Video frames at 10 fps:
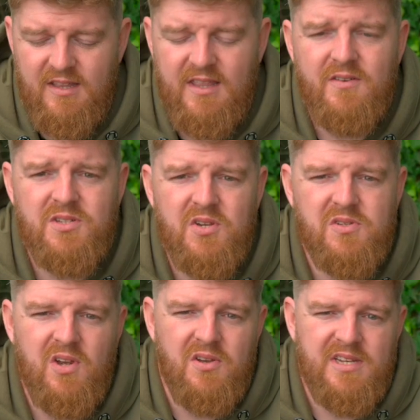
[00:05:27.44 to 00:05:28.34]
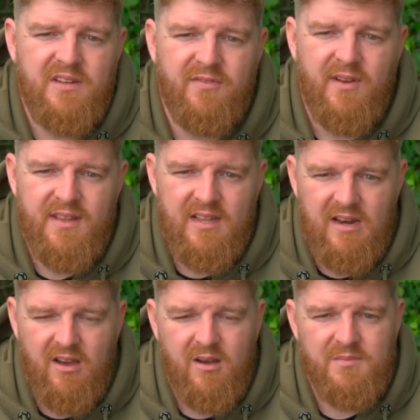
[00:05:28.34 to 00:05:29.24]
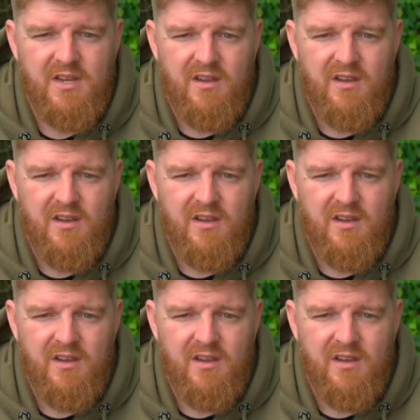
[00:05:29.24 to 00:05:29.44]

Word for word: There are two slots in the front of the alarms